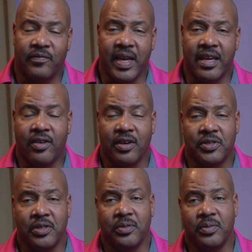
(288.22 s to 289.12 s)
fake
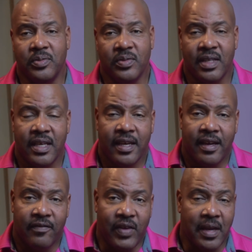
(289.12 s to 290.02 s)
cartoons,
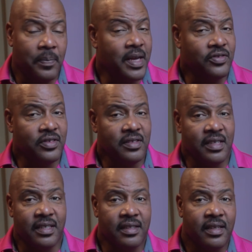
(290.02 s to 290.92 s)
fake pictures,
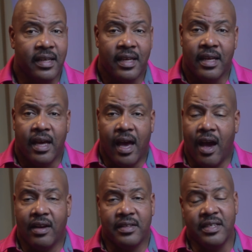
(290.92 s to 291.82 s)
and
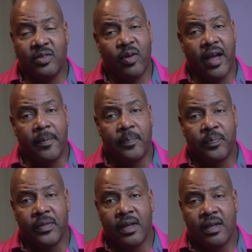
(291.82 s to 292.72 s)
all of this crap.
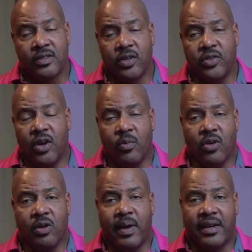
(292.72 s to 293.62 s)
So you don't
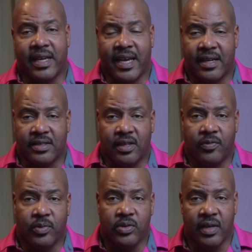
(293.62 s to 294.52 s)
worry about that kind of
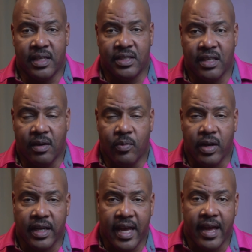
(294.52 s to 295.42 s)
stuff when you're in the gym
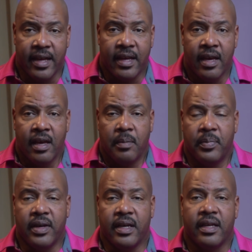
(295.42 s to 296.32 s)
working out.
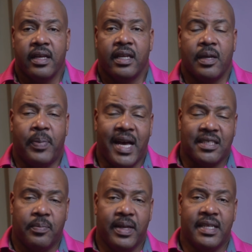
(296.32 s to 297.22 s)
But the
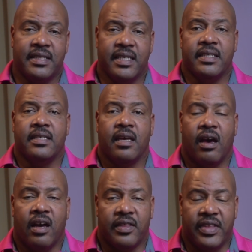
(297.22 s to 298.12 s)
possibilities
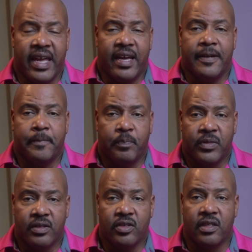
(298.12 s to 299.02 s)
are there
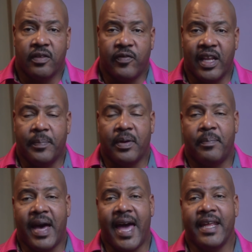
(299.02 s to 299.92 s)
to develop
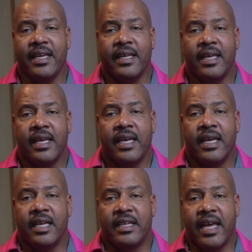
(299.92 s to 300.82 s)
a body
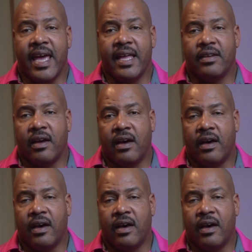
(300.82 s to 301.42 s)
that